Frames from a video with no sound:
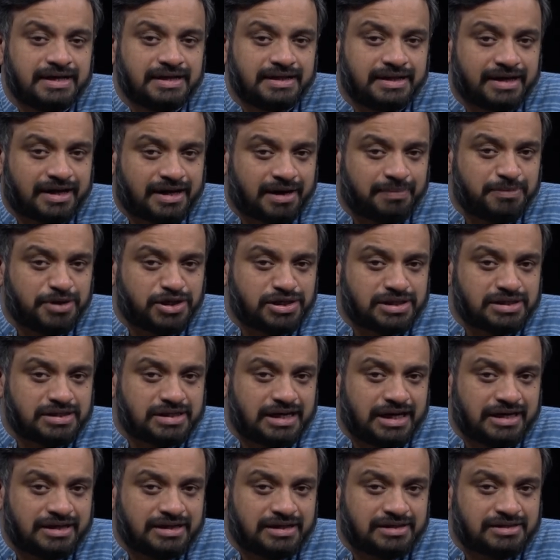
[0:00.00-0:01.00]
The Commission's
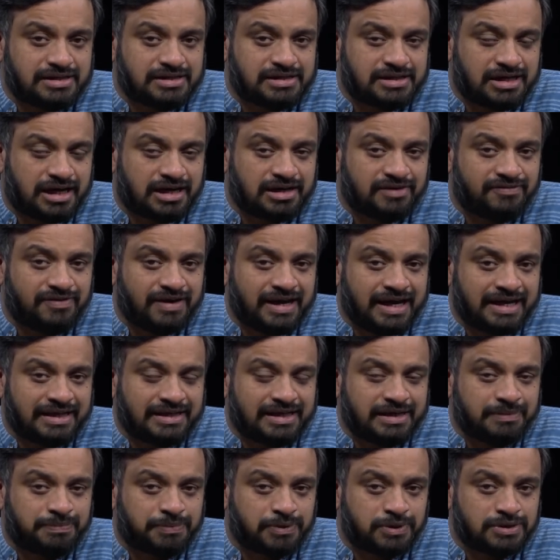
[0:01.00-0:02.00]
letter is the start of a
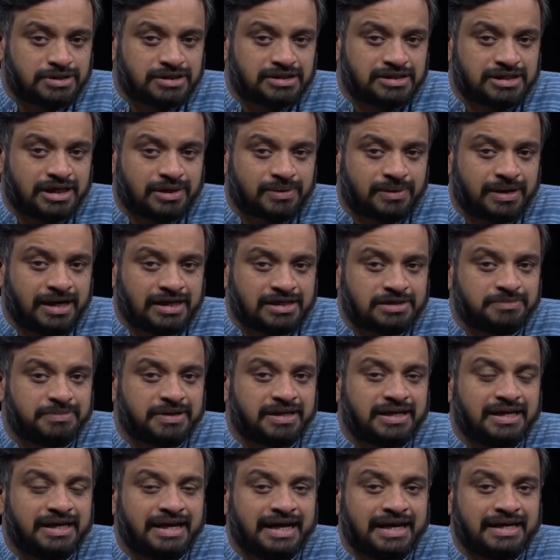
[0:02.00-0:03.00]
lengthy process that could
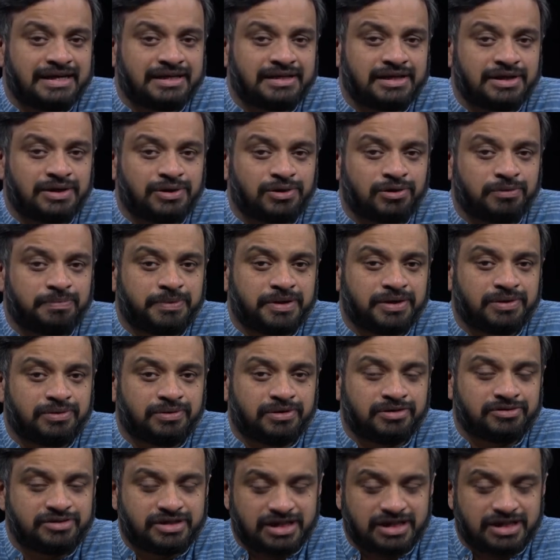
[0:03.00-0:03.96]
ultimately end in the European Court of